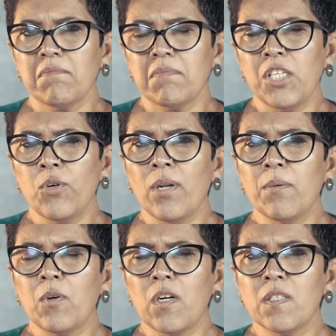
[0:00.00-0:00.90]

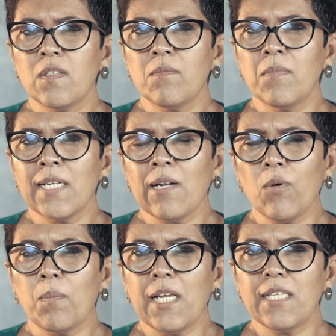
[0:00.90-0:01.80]
neoliberalism and
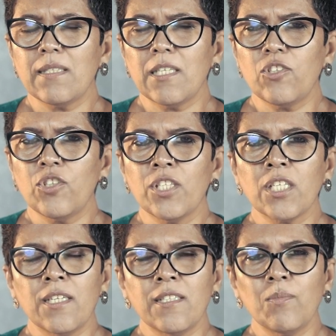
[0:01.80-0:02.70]
globalization
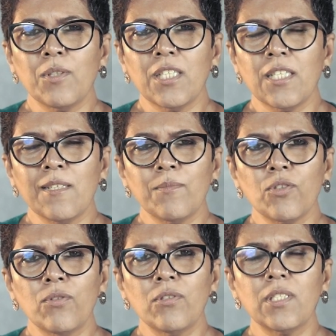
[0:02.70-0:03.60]
in contemporary times,
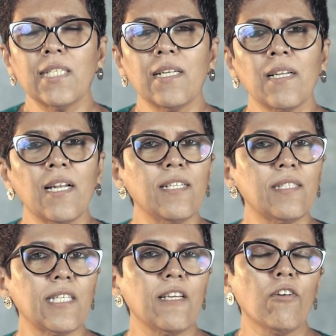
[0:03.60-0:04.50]
you don't really
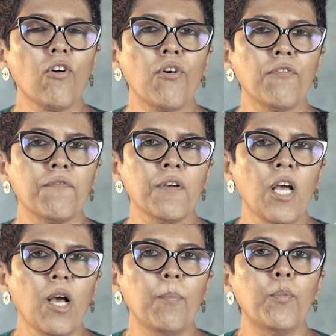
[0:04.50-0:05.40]
see a lot of
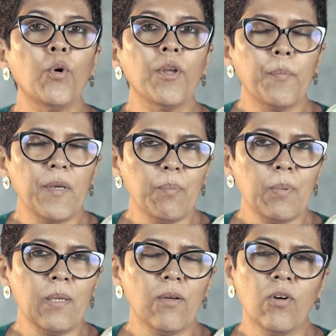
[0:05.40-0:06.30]
poor
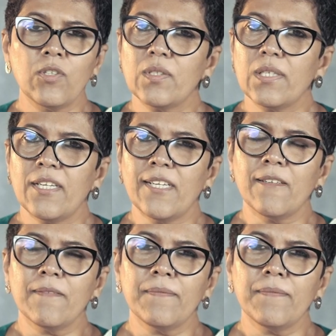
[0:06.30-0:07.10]
people on screen.